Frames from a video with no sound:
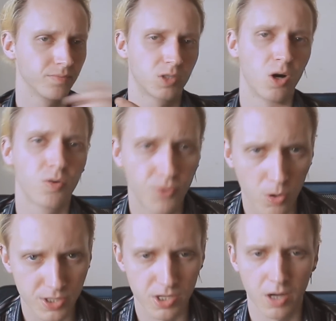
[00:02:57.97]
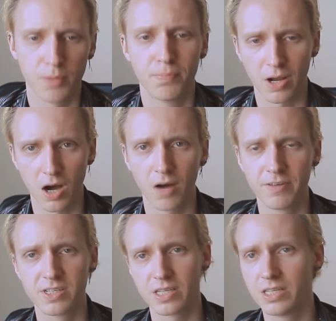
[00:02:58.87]
don't focus on them. But
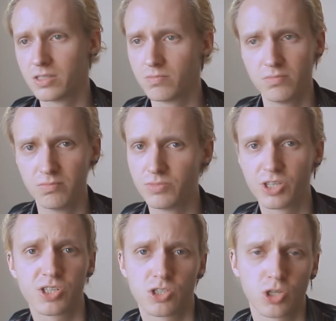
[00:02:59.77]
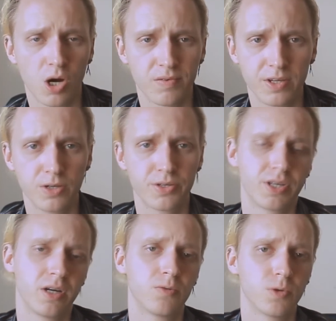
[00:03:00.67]
obviously, just starving
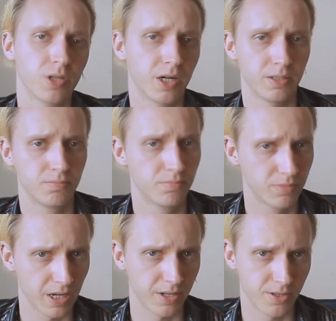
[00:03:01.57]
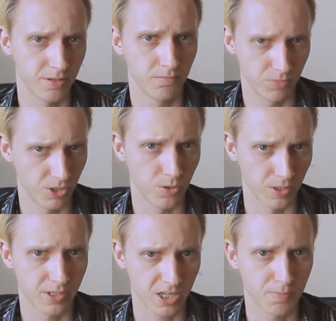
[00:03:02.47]
yourself will not get you a
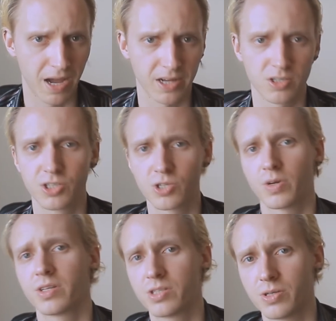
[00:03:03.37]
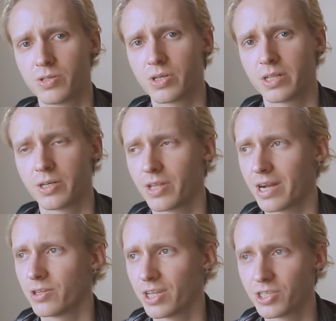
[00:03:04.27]
six pack. So I just wanted to clear that
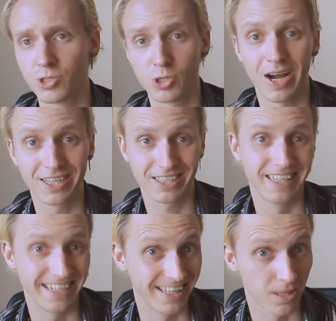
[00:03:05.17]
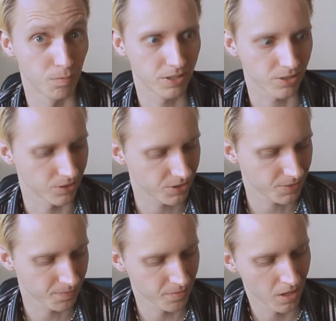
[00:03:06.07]
out, that you do actually need the muscles.
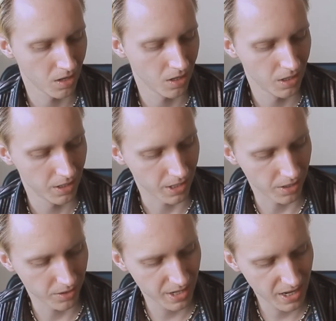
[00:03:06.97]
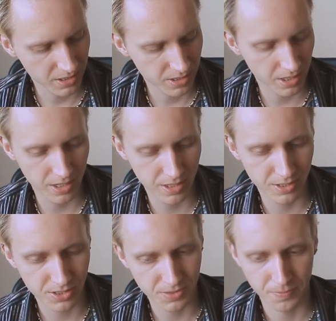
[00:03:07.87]
Now, the next
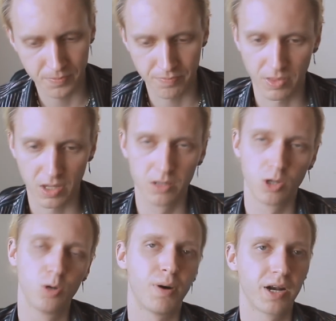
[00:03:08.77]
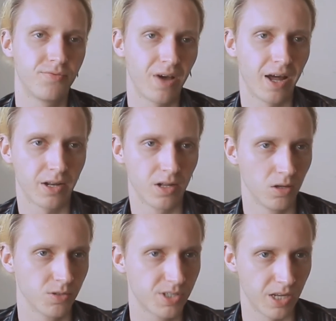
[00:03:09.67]
is low body fat and a
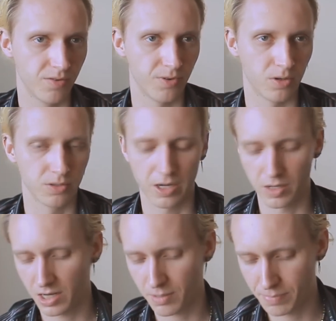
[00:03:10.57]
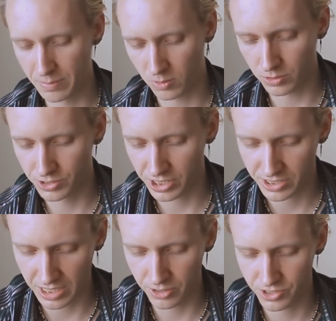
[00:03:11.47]
low skin fold. Now, a lot of people will just
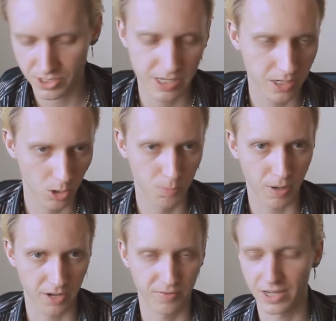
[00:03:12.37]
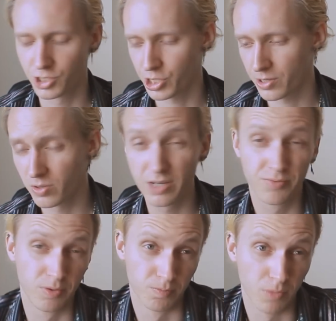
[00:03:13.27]
say you just need low body fat. Generally,
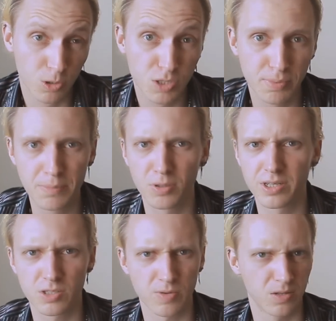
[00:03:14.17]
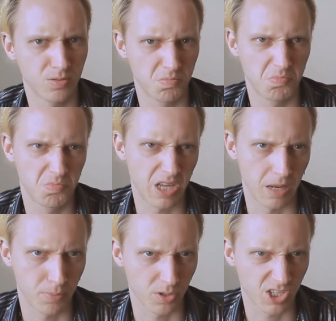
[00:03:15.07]
for most people, it's around
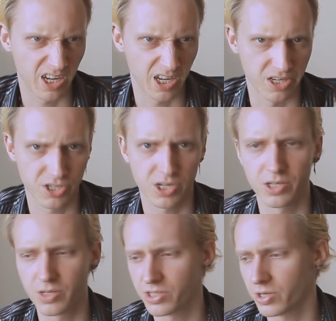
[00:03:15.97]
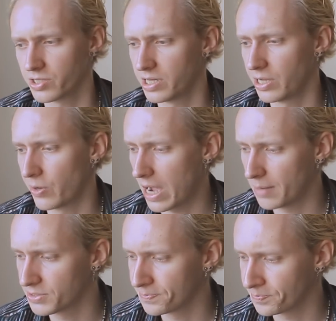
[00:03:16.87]
10%-ish, and you can start seeing your
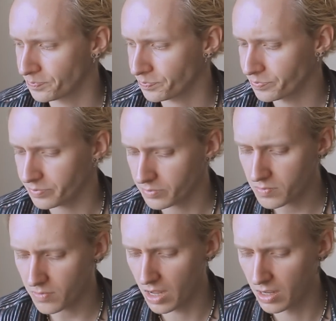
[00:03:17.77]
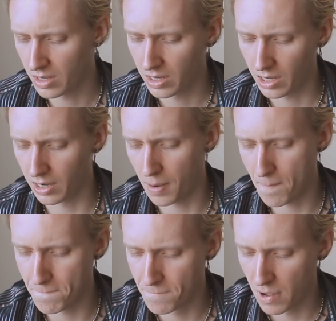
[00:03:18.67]
abs.
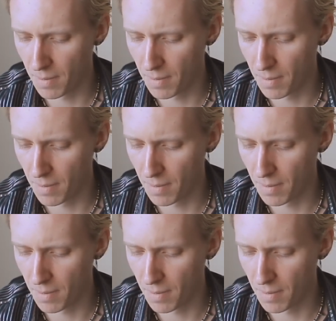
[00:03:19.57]
And